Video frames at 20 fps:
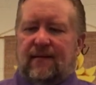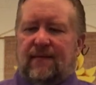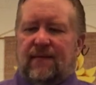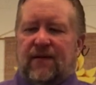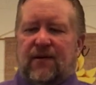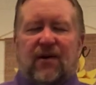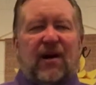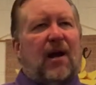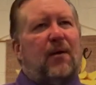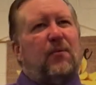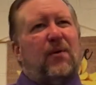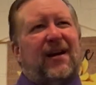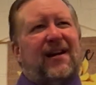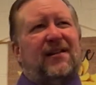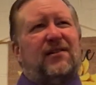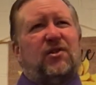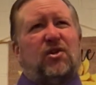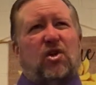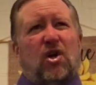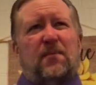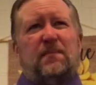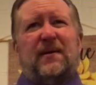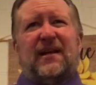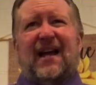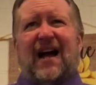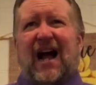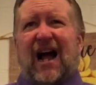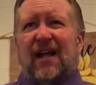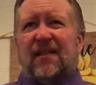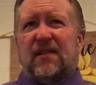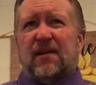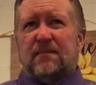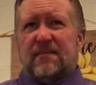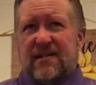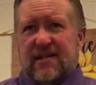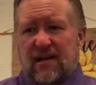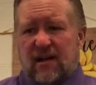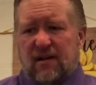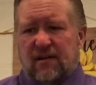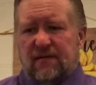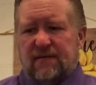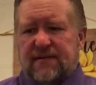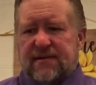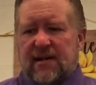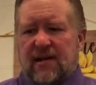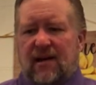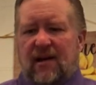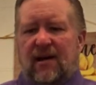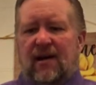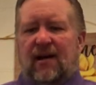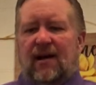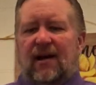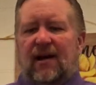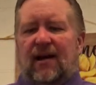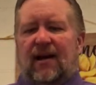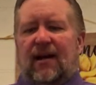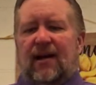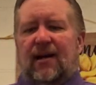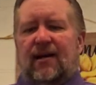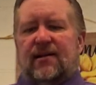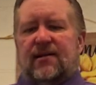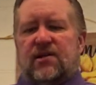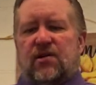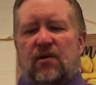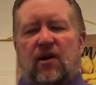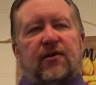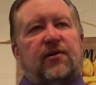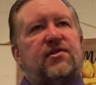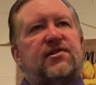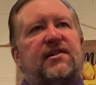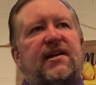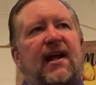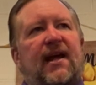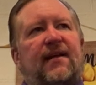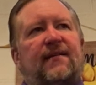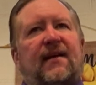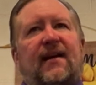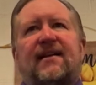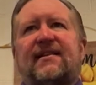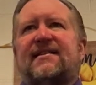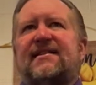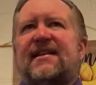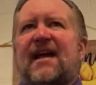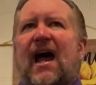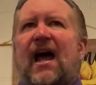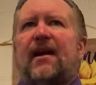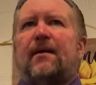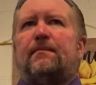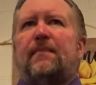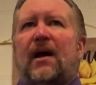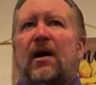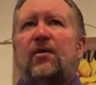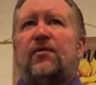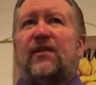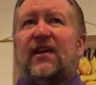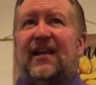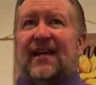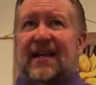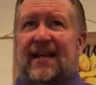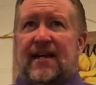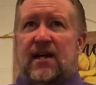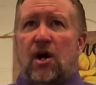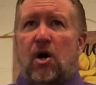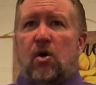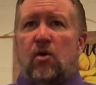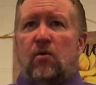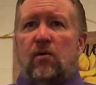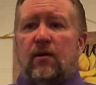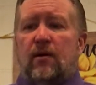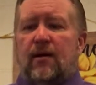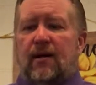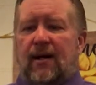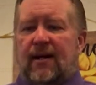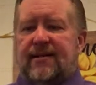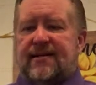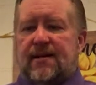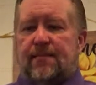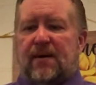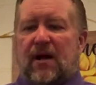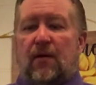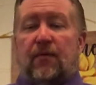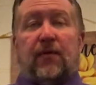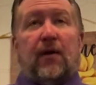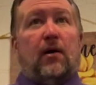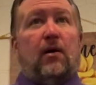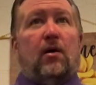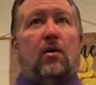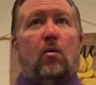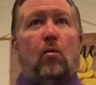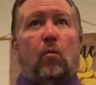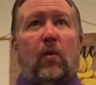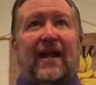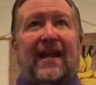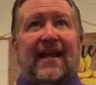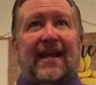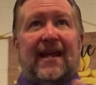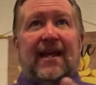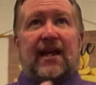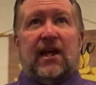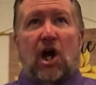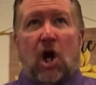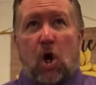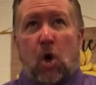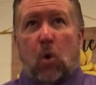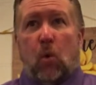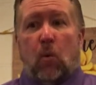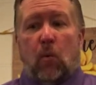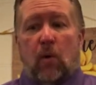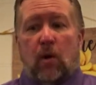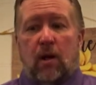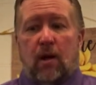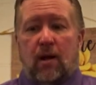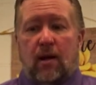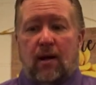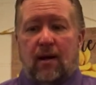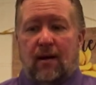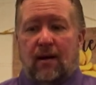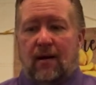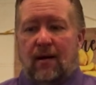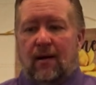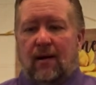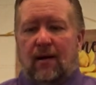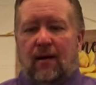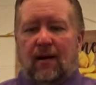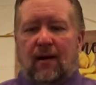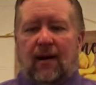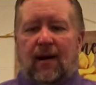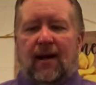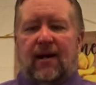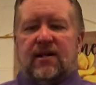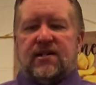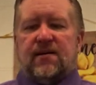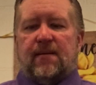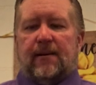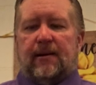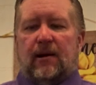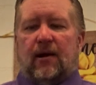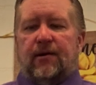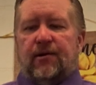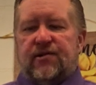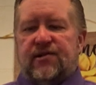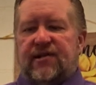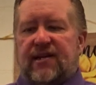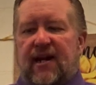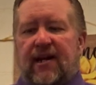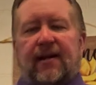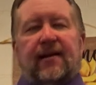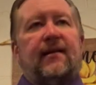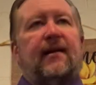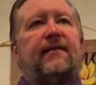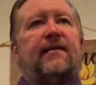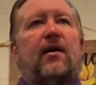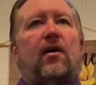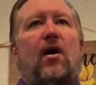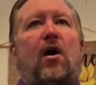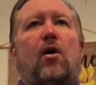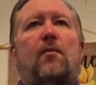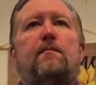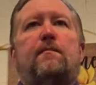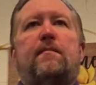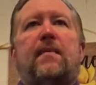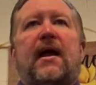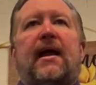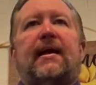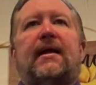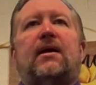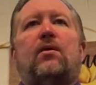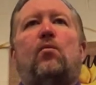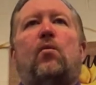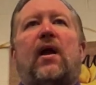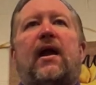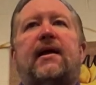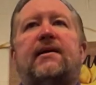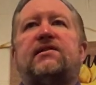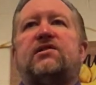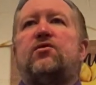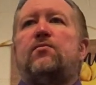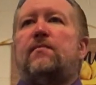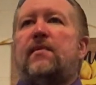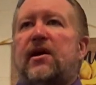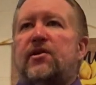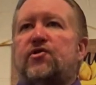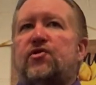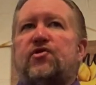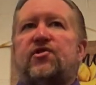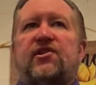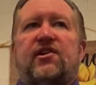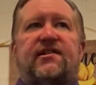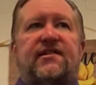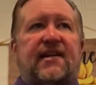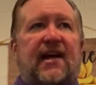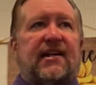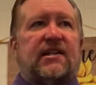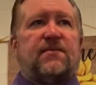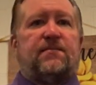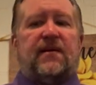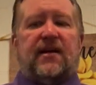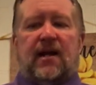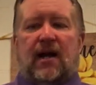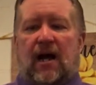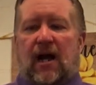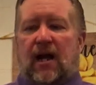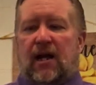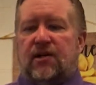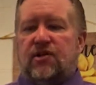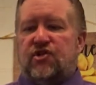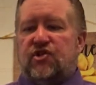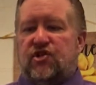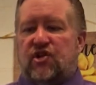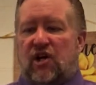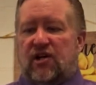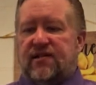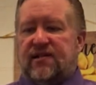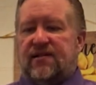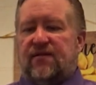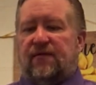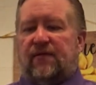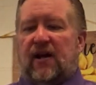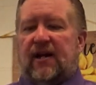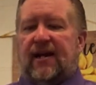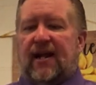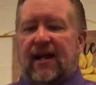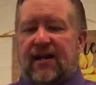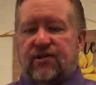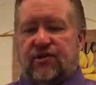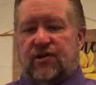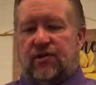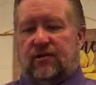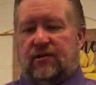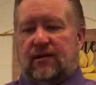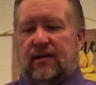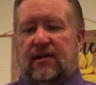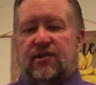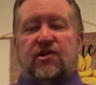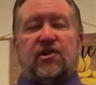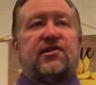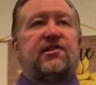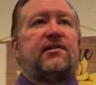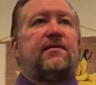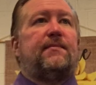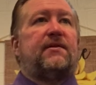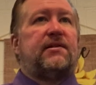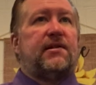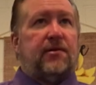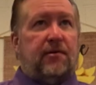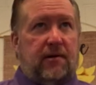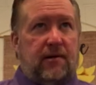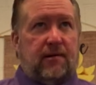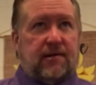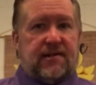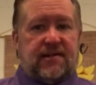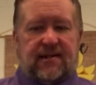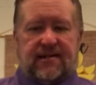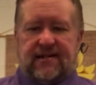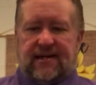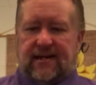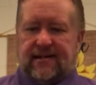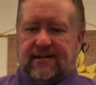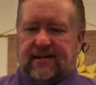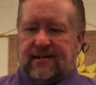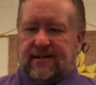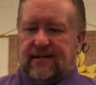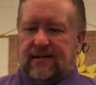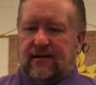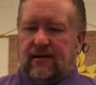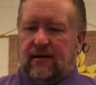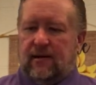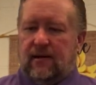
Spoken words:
They're not ready to look beyond themselves and to understand that it's not about the ego, it's about the we-go. It is about understanding that there are many ways to measure success beyond just financial and just the material successes.